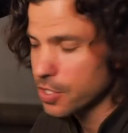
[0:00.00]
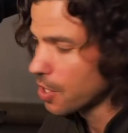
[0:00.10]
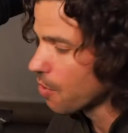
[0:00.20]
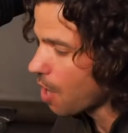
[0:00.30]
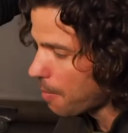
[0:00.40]

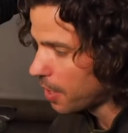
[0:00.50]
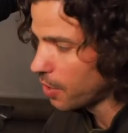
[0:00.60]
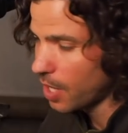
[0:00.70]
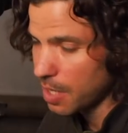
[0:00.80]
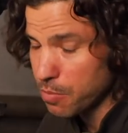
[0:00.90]
So I'm gonna
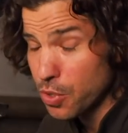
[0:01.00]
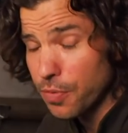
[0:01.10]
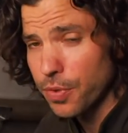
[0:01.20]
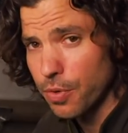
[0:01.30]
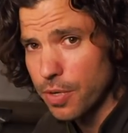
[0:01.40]
go ahead and
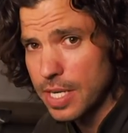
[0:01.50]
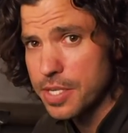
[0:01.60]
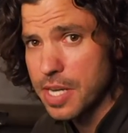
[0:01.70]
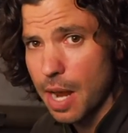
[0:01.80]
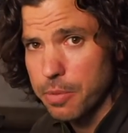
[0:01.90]
move through
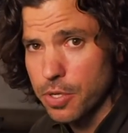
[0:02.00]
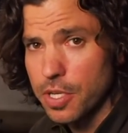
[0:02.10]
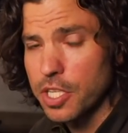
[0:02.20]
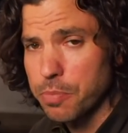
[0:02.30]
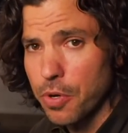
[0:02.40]
these, capture
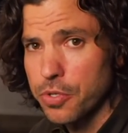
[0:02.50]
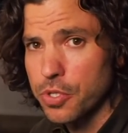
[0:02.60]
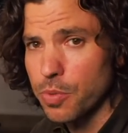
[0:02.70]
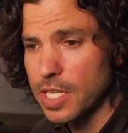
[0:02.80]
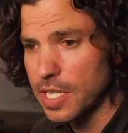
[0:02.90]
the
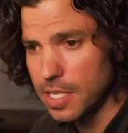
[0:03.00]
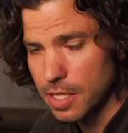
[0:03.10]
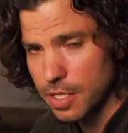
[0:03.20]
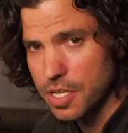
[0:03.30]
exposures we need,